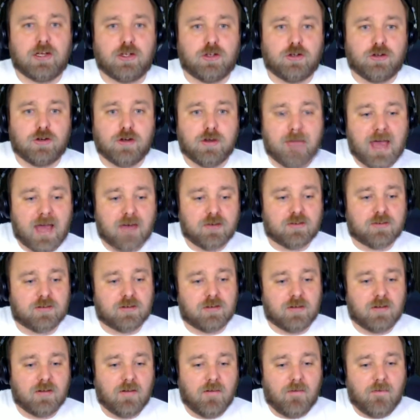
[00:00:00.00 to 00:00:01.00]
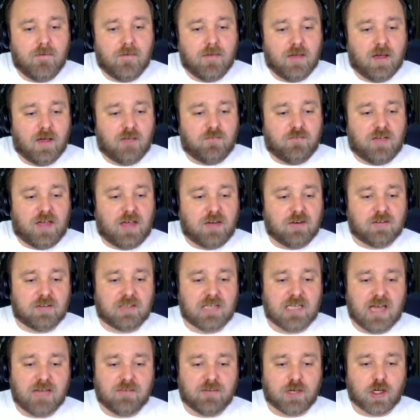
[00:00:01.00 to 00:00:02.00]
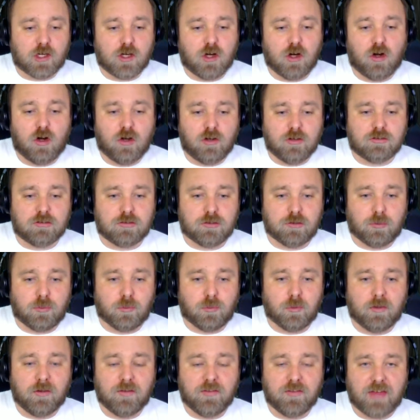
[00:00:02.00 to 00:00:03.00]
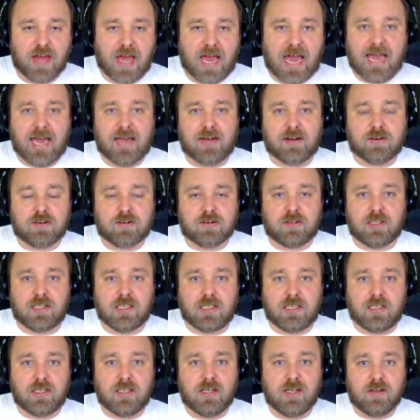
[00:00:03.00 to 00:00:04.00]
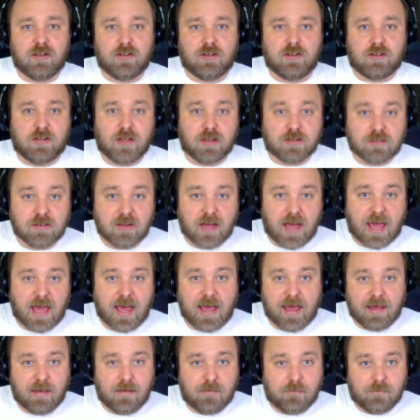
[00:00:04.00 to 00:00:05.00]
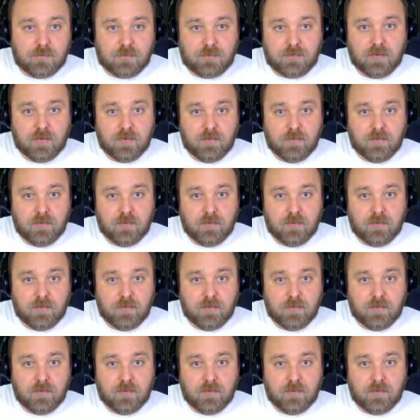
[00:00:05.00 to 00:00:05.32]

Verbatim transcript: Can you imagine eventually having a console that actually doesn't have